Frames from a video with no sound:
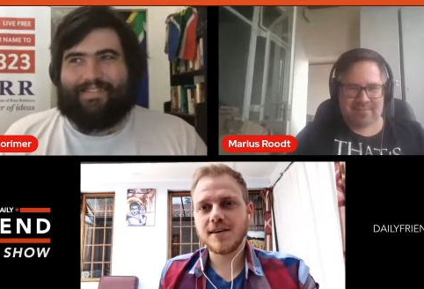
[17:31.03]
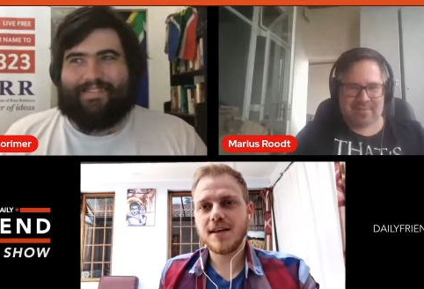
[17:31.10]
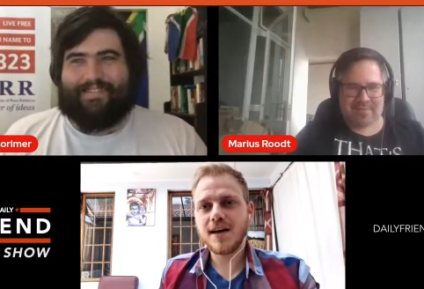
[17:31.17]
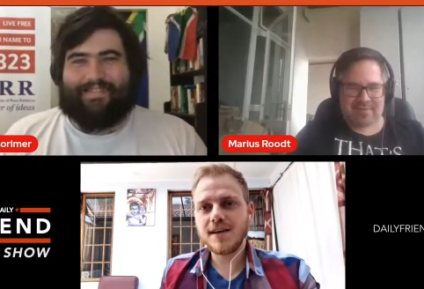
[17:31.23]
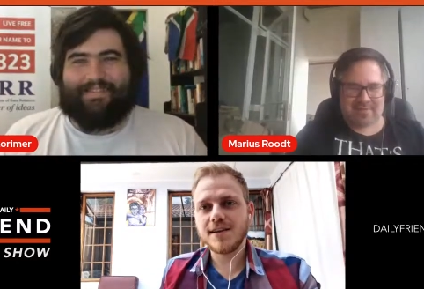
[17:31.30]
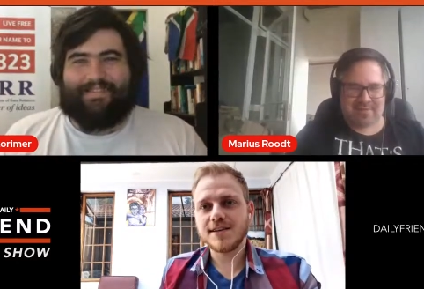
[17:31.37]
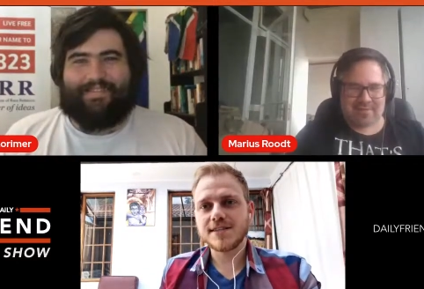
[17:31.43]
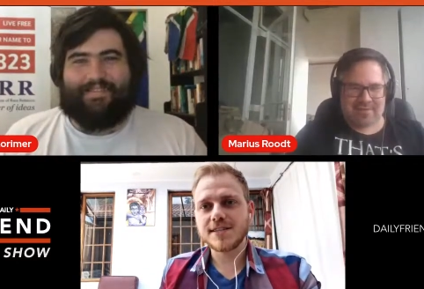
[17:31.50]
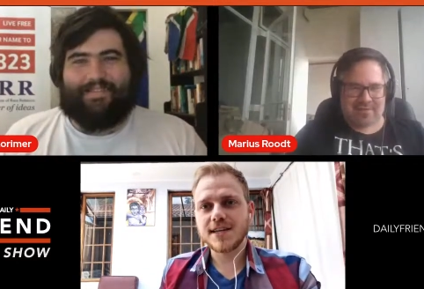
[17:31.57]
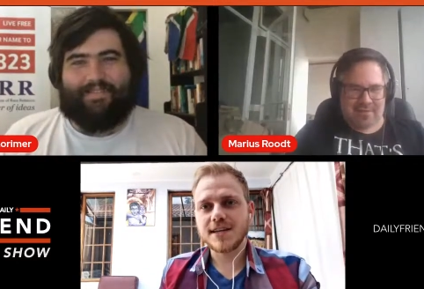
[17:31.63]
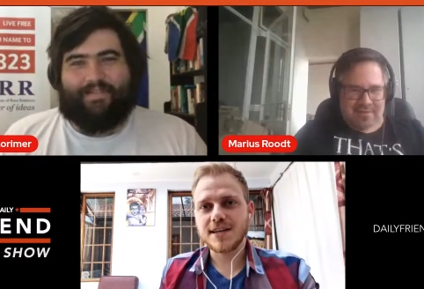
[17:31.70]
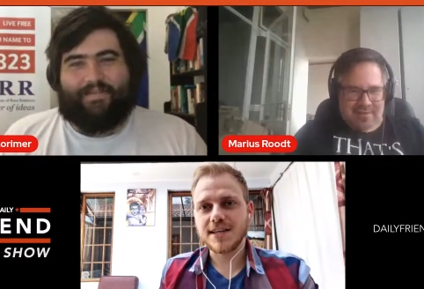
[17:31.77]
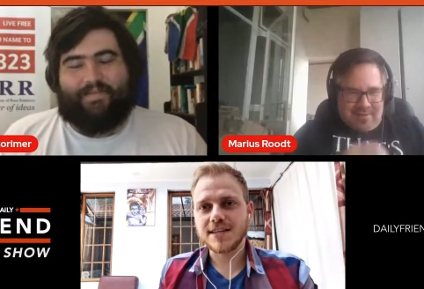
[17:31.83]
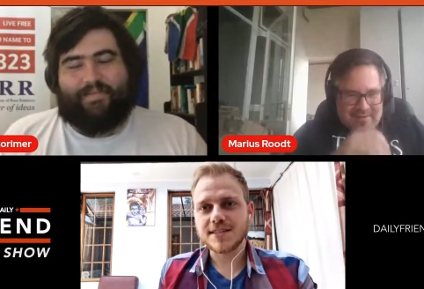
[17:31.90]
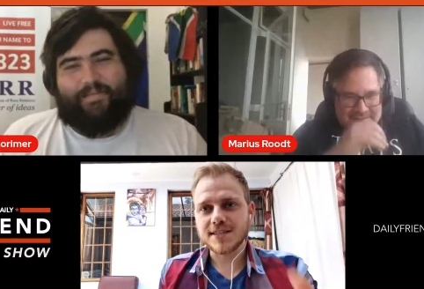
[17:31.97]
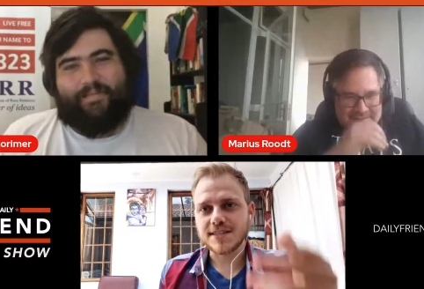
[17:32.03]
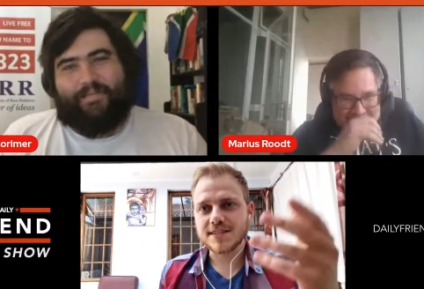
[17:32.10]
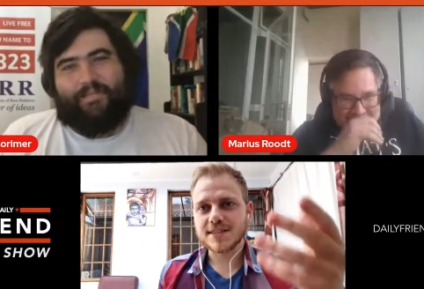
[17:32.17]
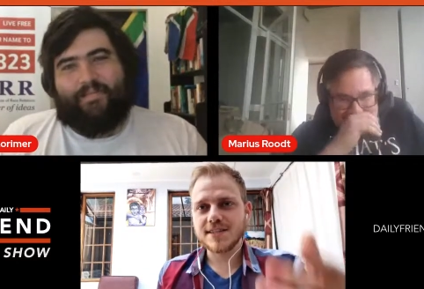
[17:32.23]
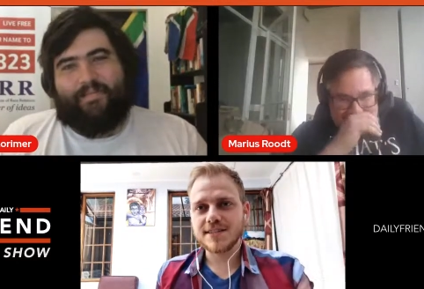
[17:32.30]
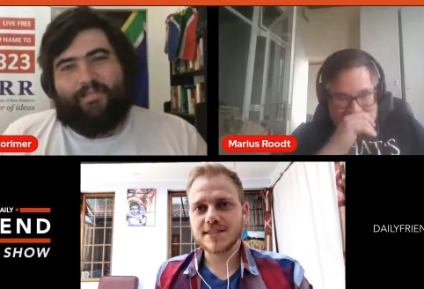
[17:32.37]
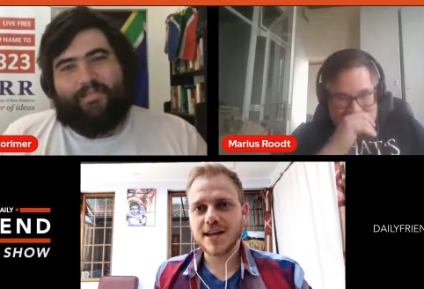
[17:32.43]
Speaker 1: alliance, at least, is
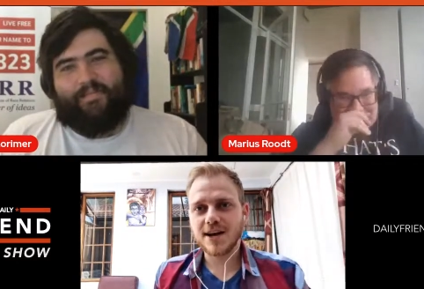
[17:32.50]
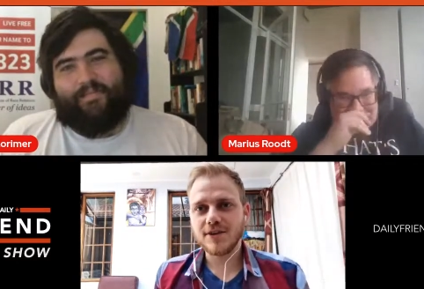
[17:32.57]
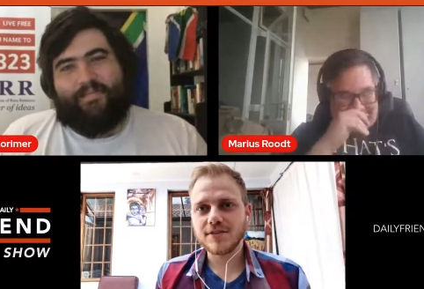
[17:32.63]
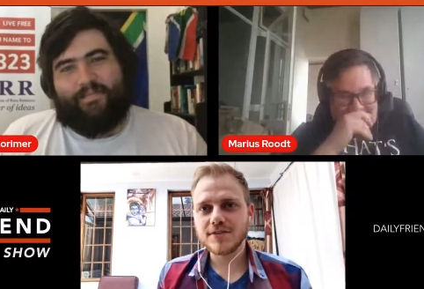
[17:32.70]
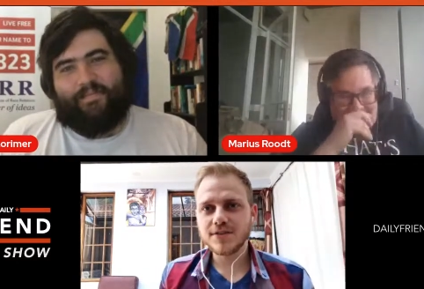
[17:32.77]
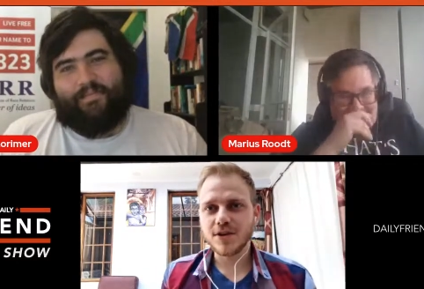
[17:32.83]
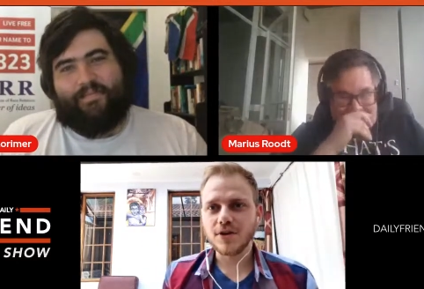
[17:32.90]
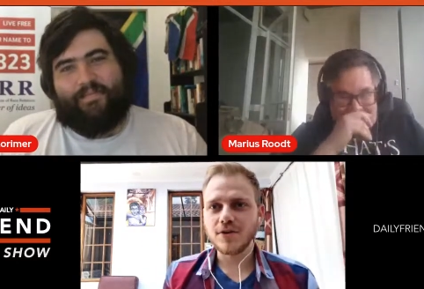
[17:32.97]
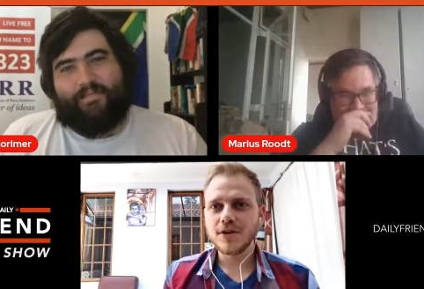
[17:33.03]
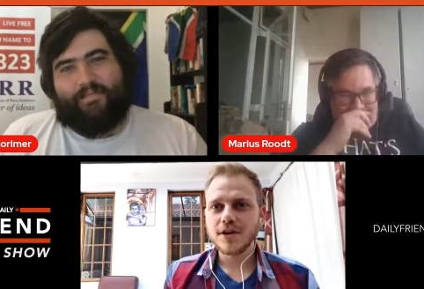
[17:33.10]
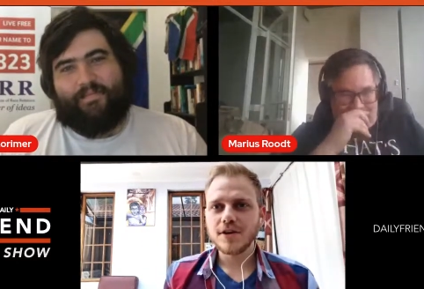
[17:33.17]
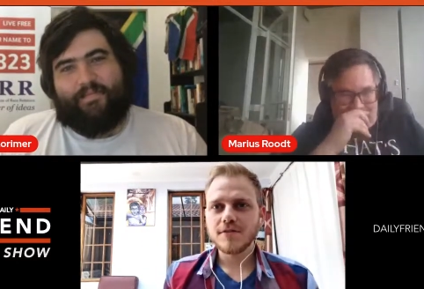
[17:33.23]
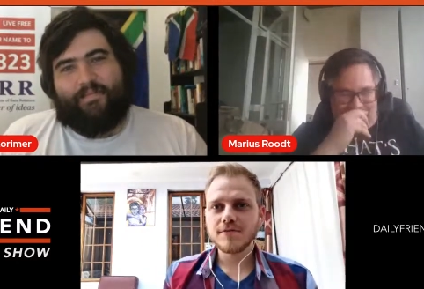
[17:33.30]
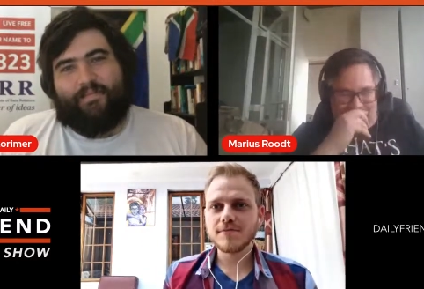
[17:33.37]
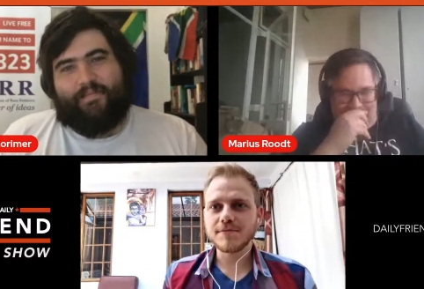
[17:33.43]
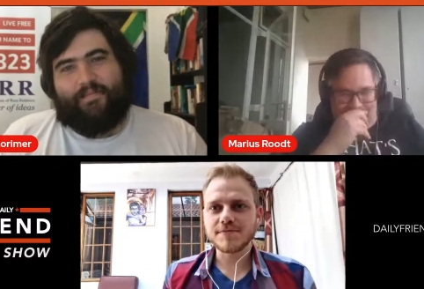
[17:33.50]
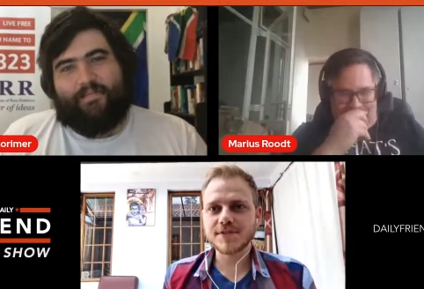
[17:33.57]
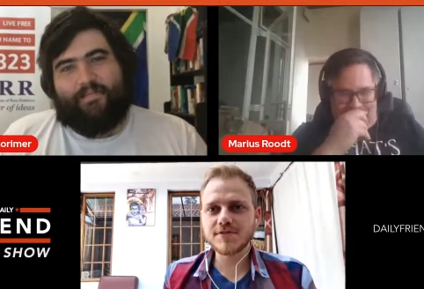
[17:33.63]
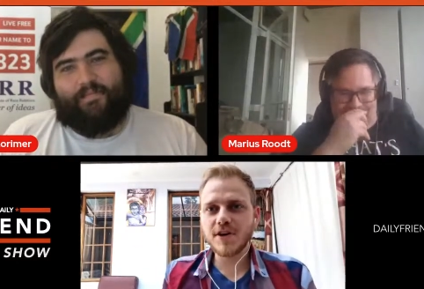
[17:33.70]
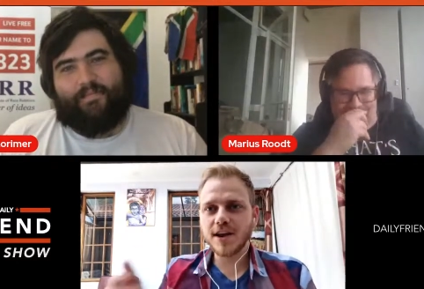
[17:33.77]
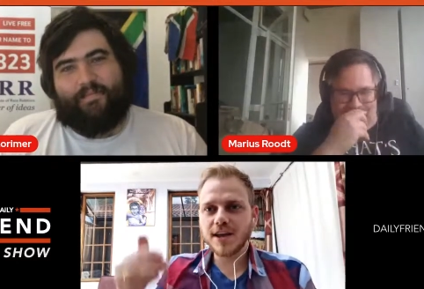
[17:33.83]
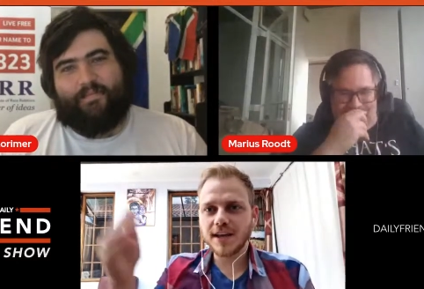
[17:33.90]
is now you know
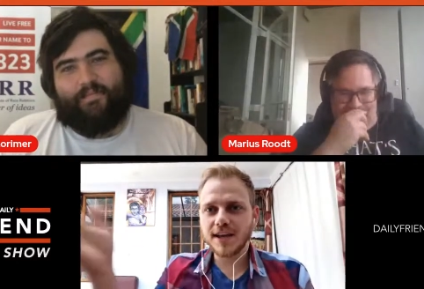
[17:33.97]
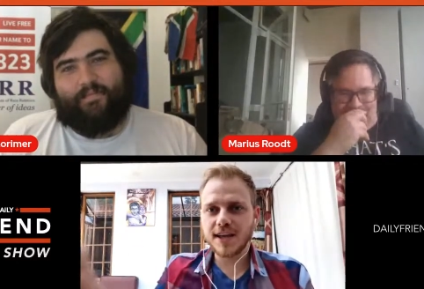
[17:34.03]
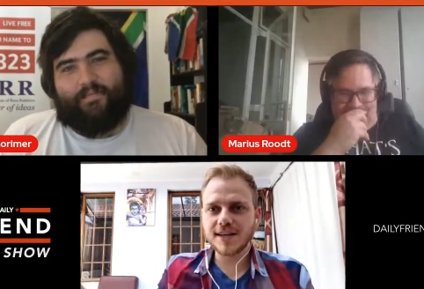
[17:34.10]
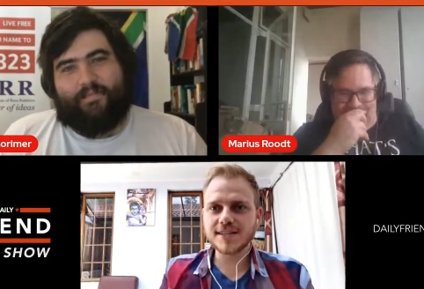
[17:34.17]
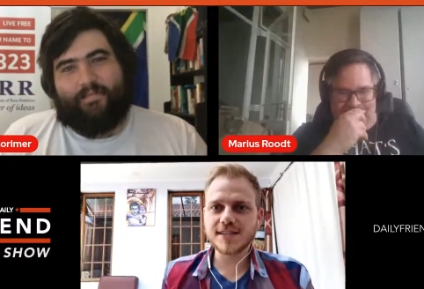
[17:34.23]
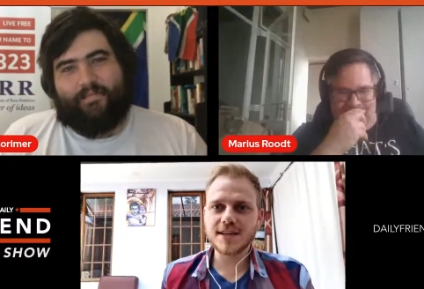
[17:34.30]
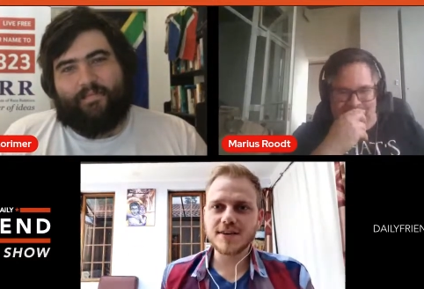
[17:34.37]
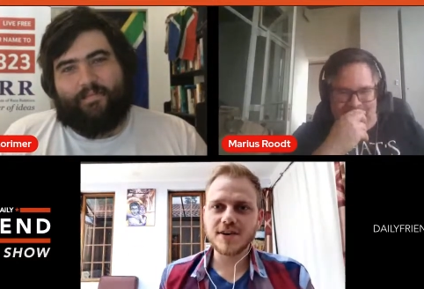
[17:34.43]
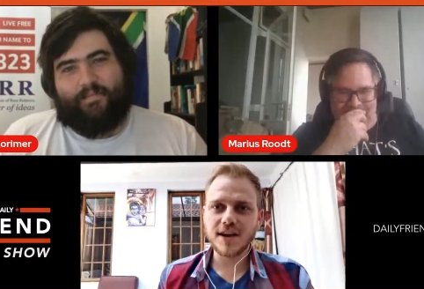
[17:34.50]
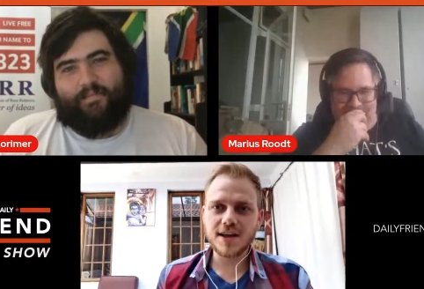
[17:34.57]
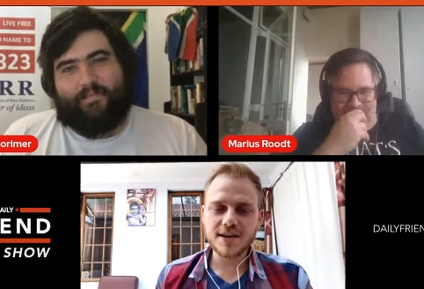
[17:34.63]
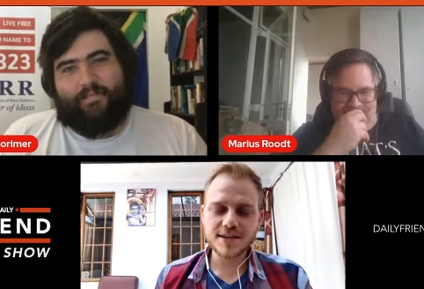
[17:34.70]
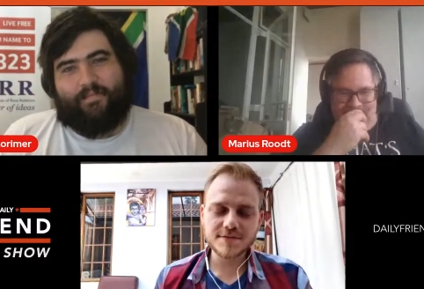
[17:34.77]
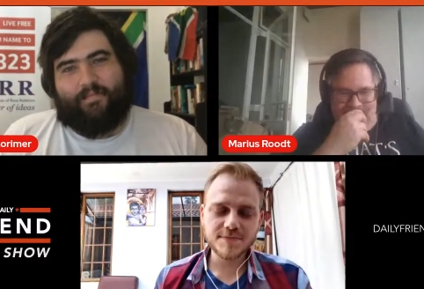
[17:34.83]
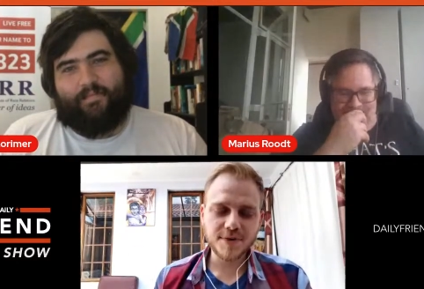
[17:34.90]
striking against their alliance